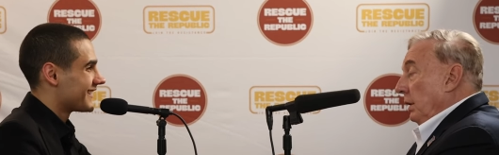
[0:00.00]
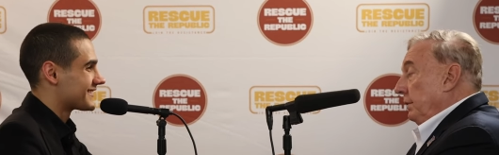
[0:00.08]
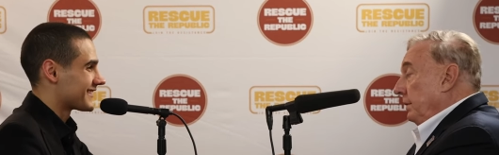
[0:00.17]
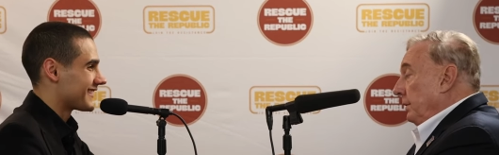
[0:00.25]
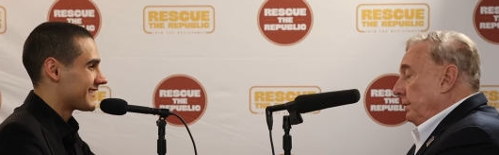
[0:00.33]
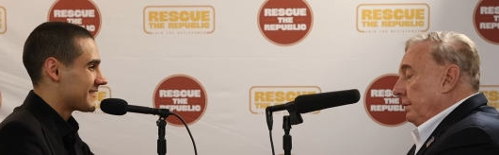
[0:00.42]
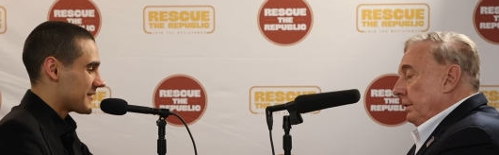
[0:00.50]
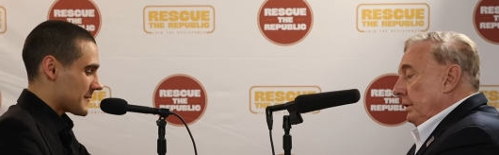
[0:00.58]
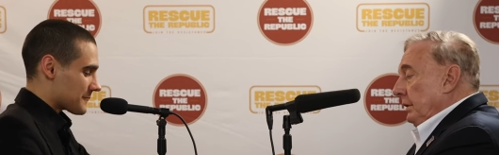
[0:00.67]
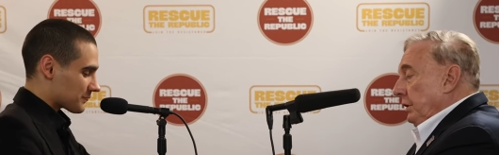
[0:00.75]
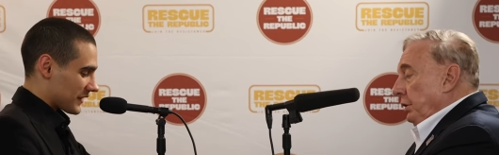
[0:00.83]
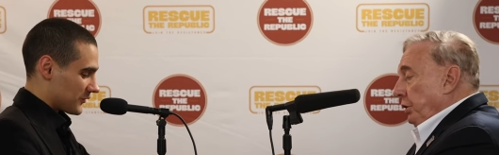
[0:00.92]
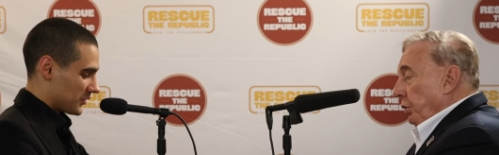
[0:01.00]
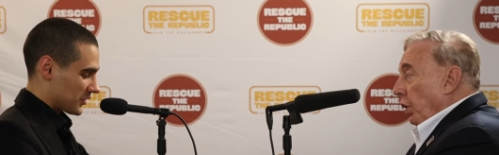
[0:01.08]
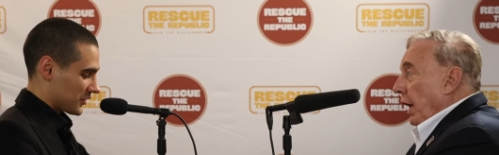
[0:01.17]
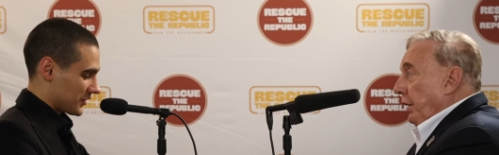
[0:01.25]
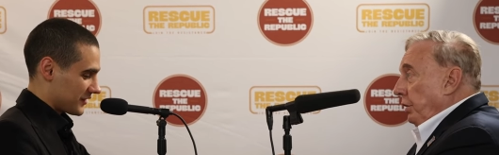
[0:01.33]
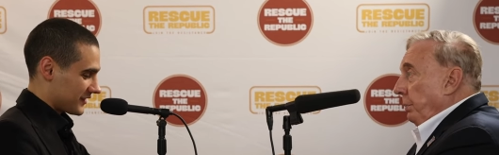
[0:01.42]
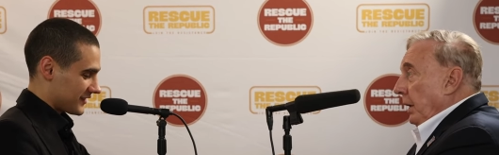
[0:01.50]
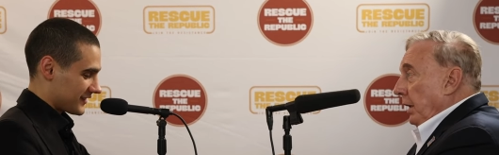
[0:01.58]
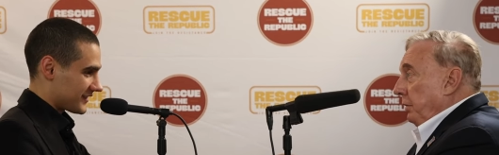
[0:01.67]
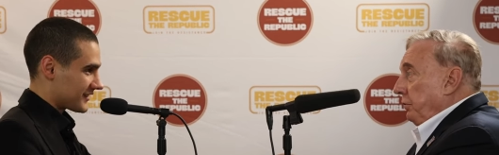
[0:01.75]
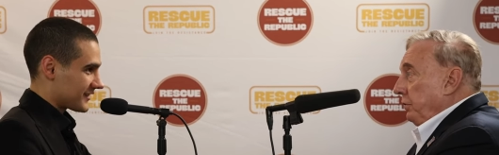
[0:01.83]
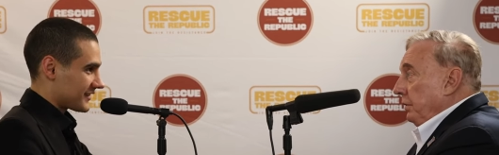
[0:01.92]
Speaker 1: injury. I, you, you well, like to
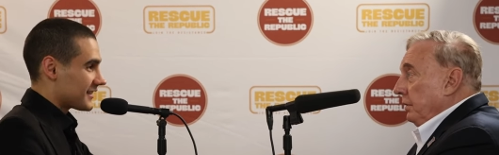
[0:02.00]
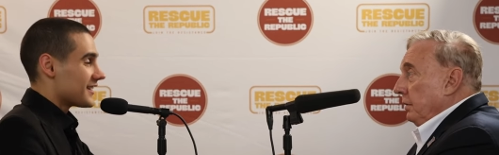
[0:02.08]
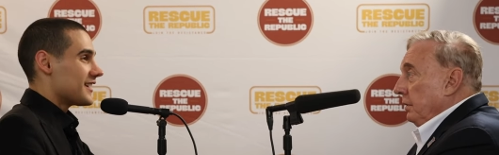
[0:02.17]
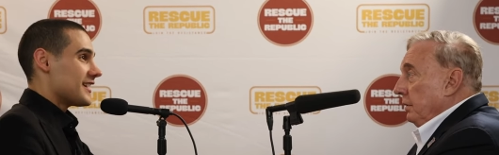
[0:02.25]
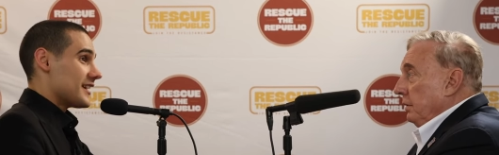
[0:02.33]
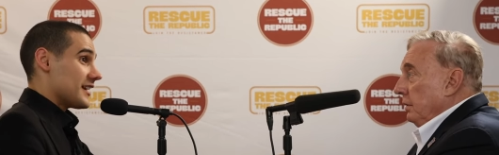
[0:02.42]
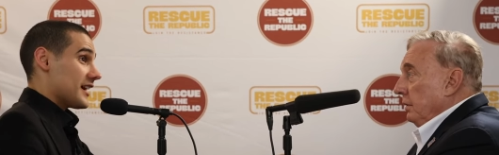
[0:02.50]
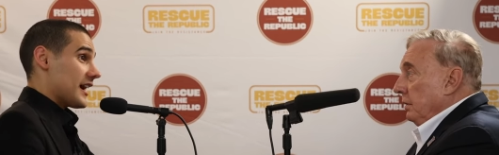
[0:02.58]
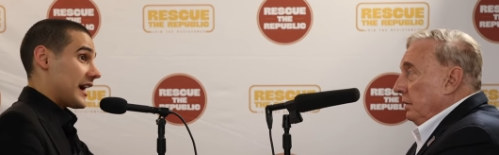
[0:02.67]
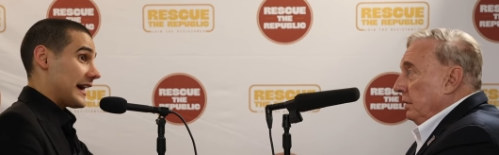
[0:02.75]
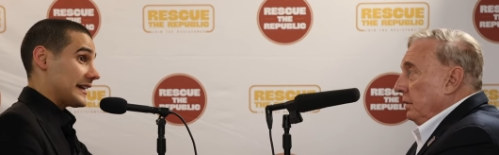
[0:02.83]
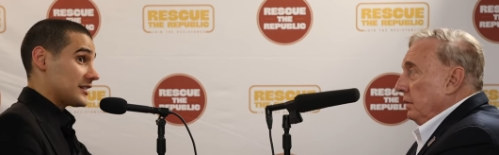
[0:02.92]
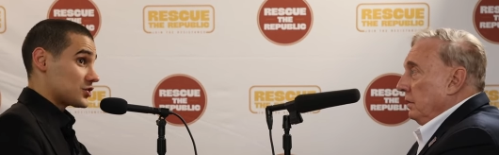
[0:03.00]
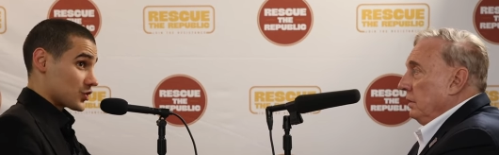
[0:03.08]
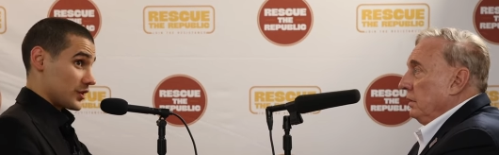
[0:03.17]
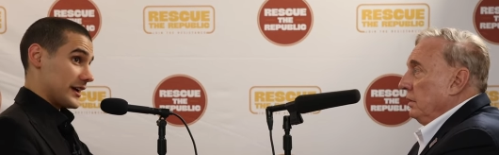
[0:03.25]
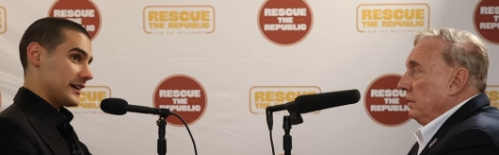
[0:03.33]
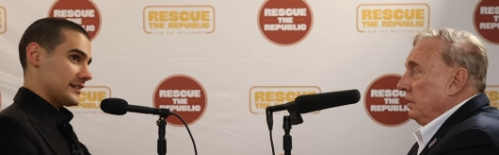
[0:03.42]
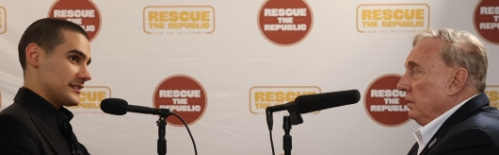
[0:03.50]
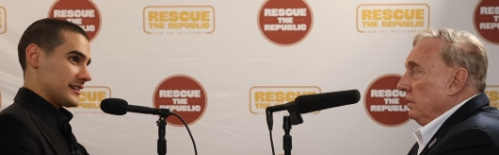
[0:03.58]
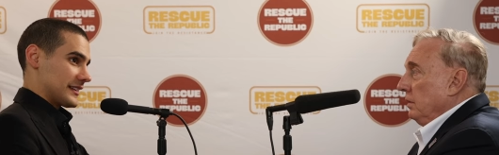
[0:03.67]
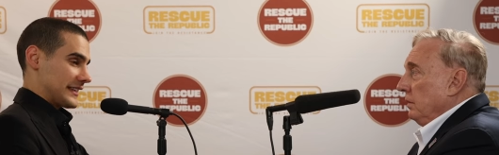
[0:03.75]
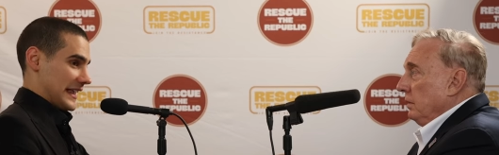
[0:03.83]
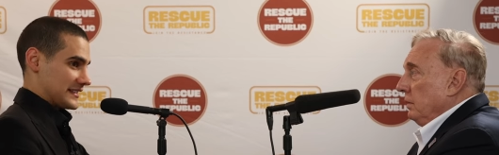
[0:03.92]
box? I enjoy it.
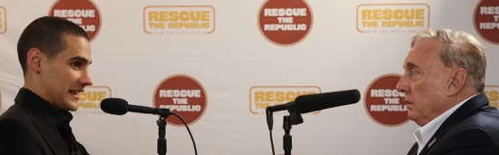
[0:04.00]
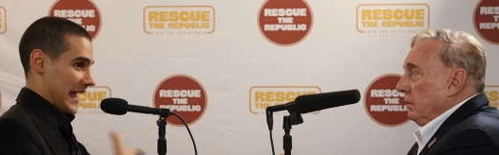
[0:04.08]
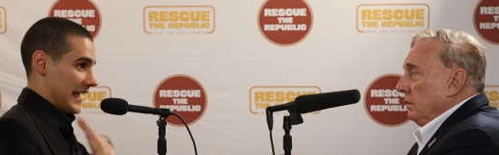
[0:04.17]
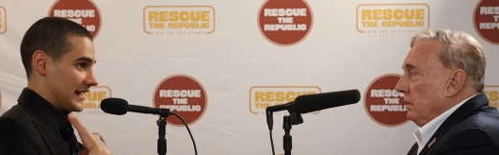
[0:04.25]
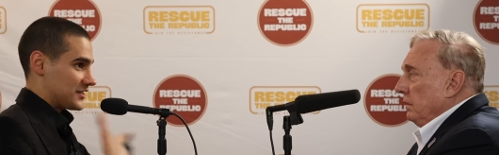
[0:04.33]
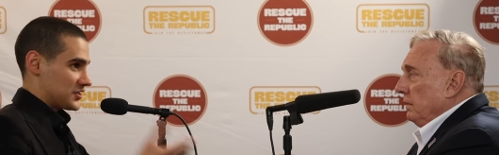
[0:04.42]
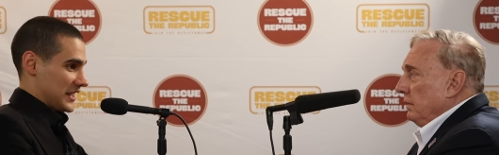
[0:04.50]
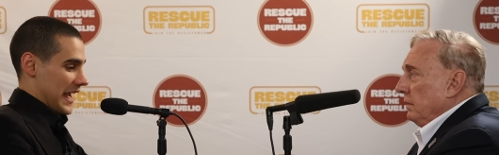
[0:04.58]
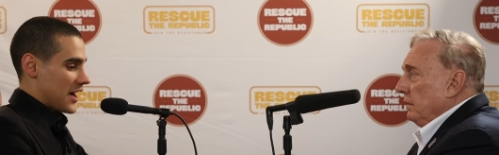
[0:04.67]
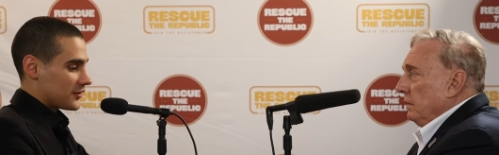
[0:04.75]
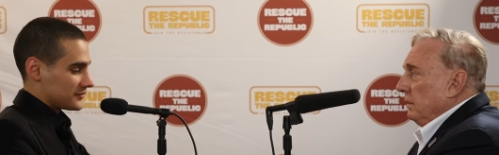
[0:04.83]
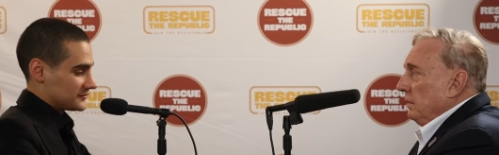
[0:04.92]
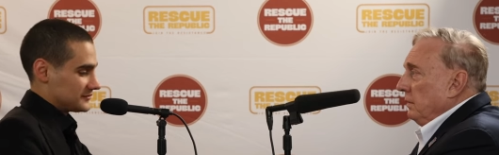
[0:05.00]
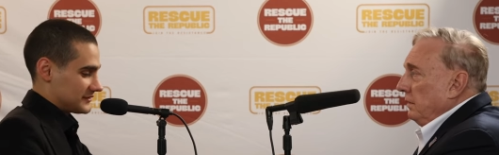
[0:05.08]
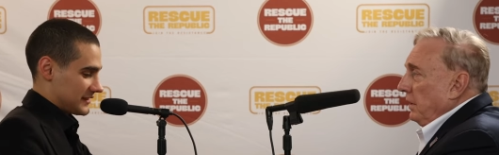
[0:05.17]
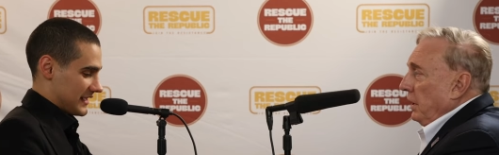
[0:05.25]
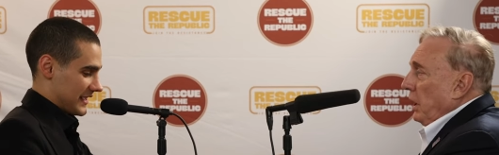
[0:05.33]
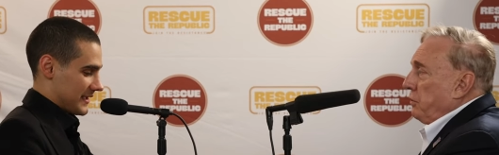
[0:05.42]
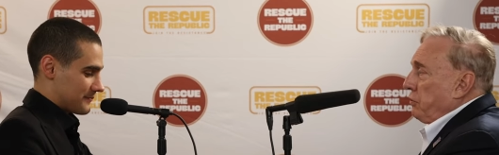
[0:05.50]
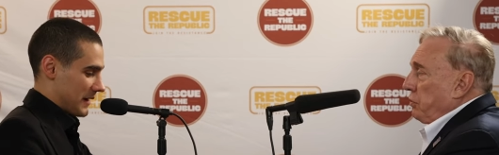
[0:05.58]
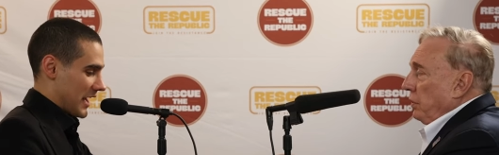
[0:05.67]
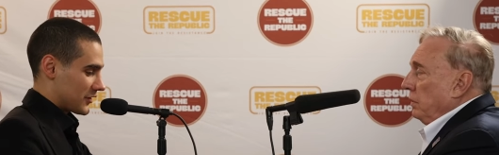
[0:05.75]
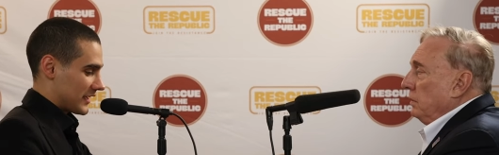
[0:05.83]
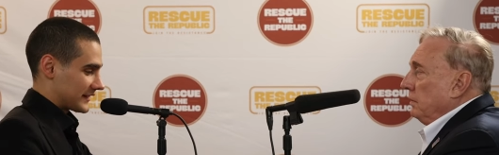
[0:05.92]
It gets the energy out, oh, um, but true.
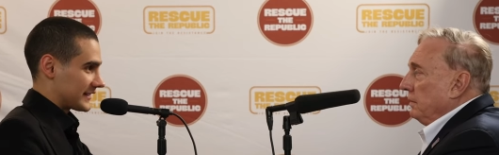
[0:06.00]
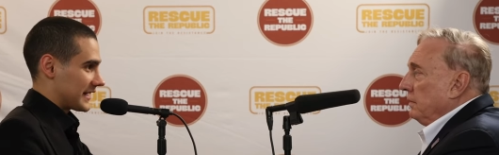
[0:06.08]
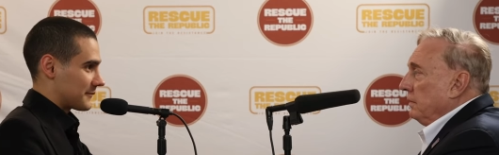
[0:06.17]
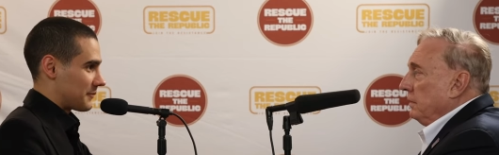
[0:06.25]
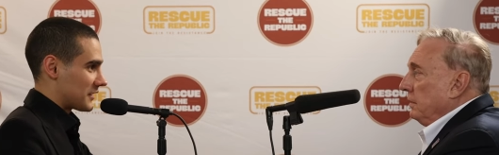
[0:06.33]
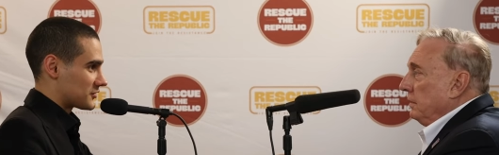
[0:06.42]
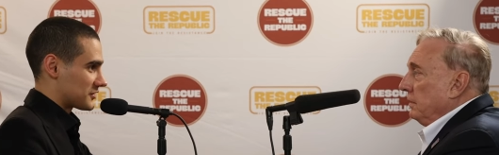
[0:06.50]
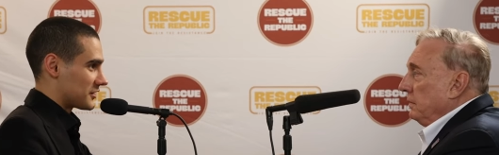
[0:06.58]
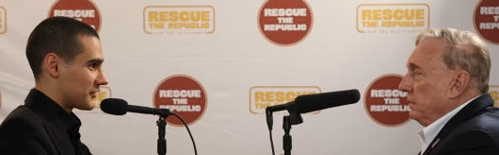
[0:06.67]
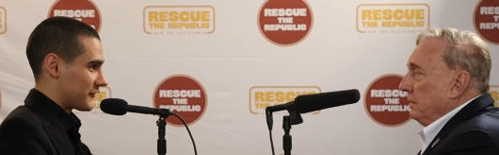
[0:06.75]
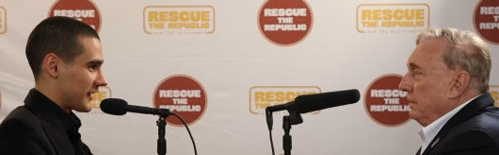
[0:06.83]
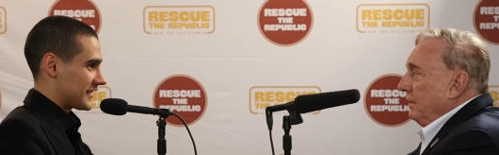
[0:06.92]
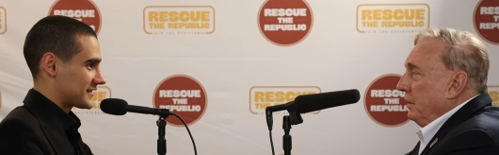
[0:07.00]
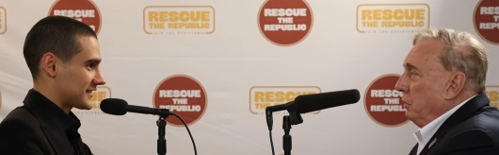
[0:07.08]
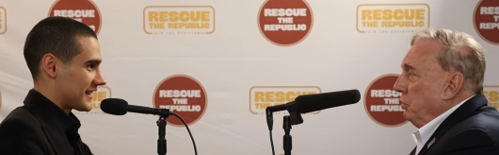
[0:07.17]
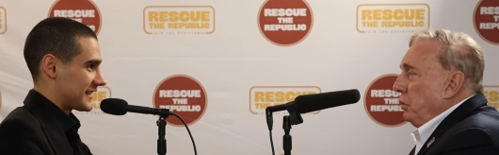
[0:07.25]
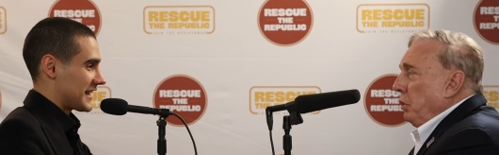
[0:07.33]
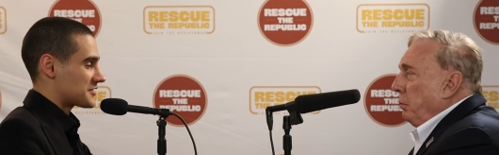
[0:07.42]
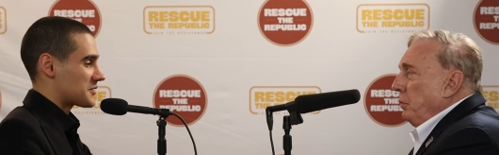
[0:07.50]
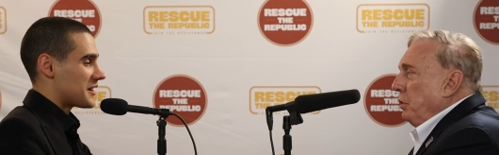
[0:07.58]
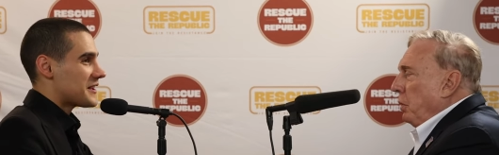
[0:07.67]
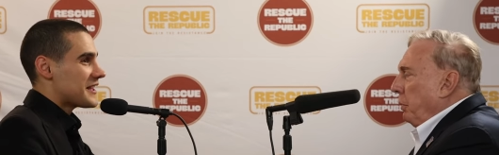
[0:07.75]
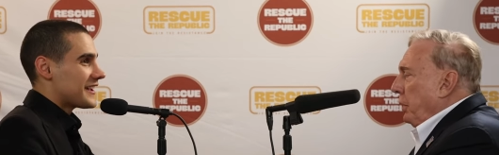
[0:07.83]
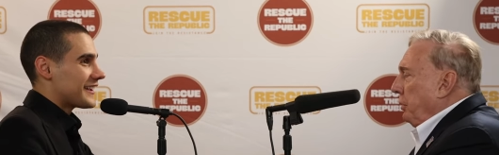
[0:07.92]
I don't like getting punched in the face. I think no, that's what
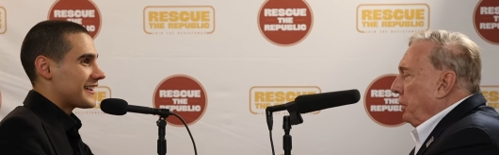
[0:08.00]
nobody